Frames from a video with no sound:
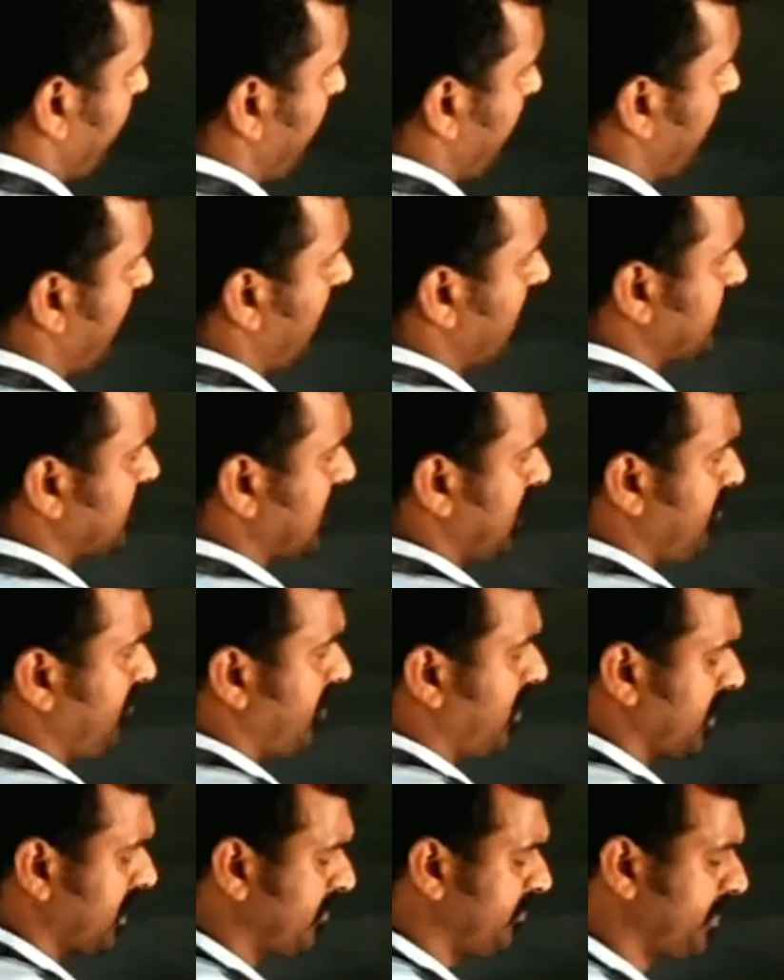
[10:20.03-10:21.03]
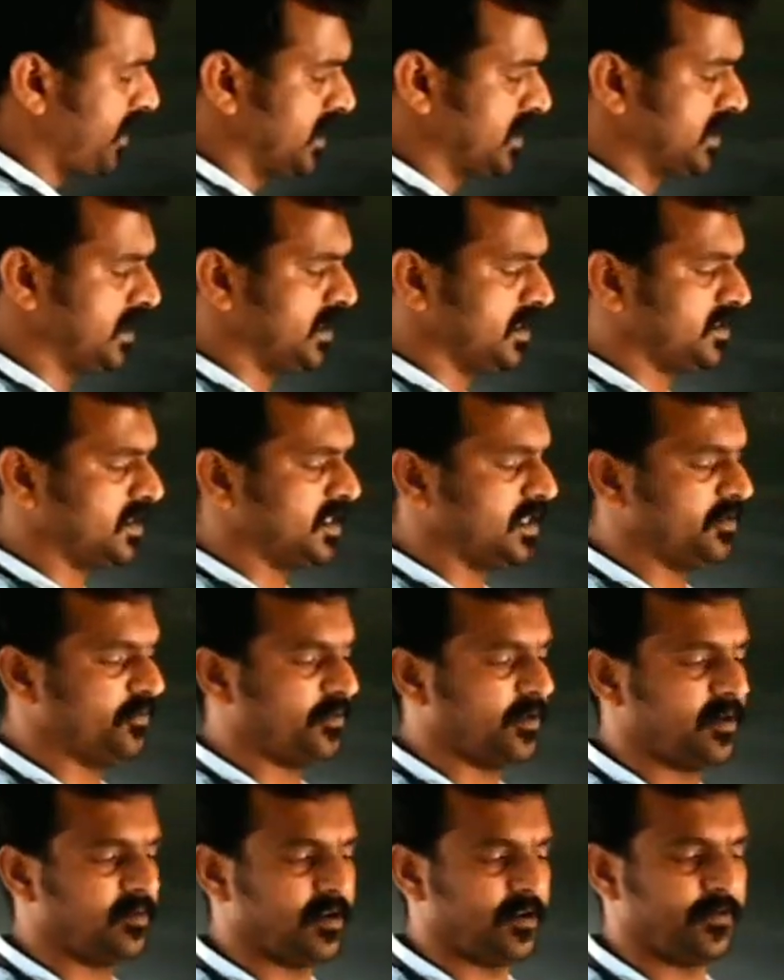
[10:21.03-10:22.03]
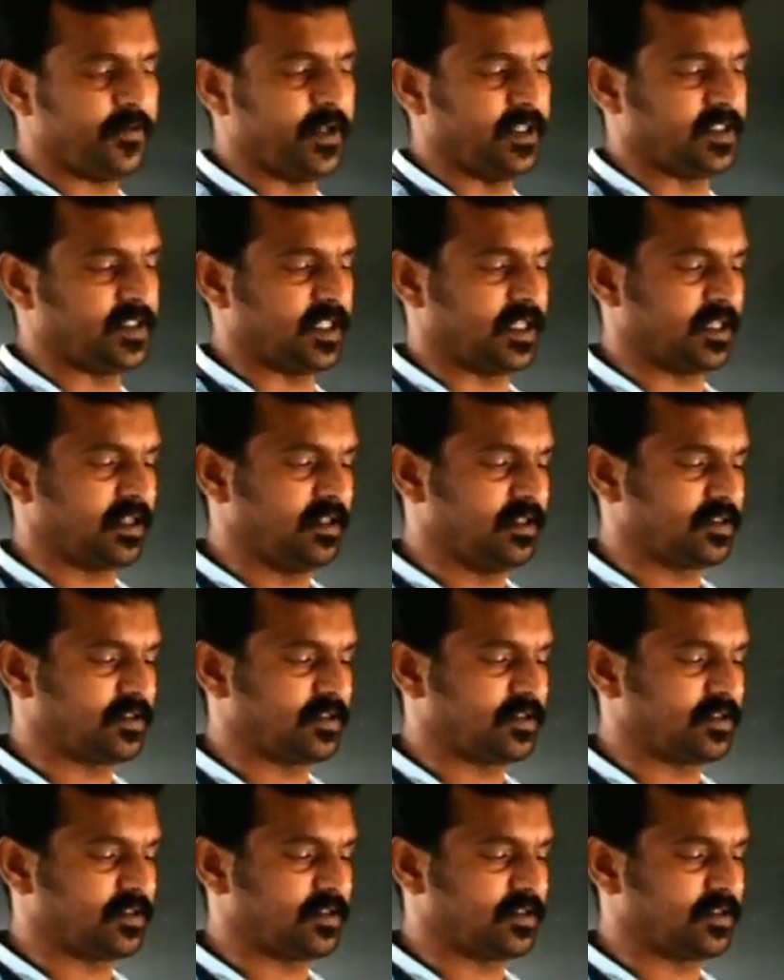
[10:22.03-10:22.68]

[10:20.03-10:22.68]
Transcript: The outside bottom part, it is in the form of a circle,